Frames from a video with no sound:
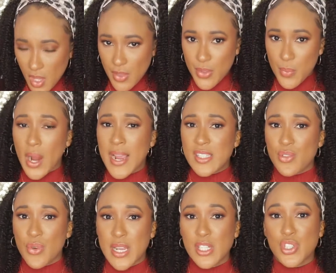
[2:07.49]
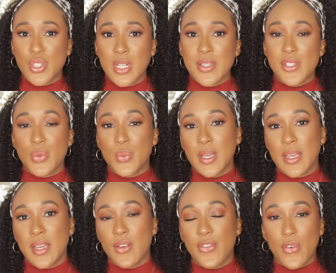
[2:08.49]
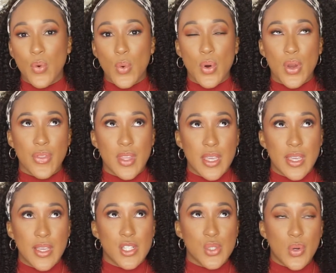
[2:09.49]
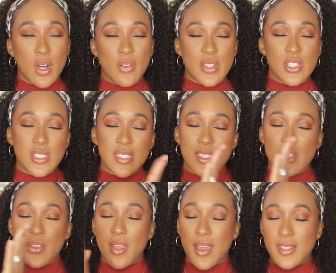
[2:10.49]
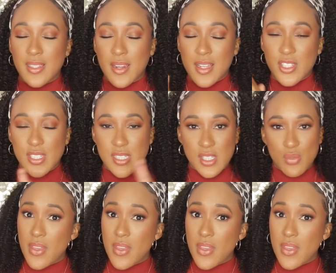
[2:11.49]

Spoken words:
The price range on this wig for the 12 inches to the 18 inches,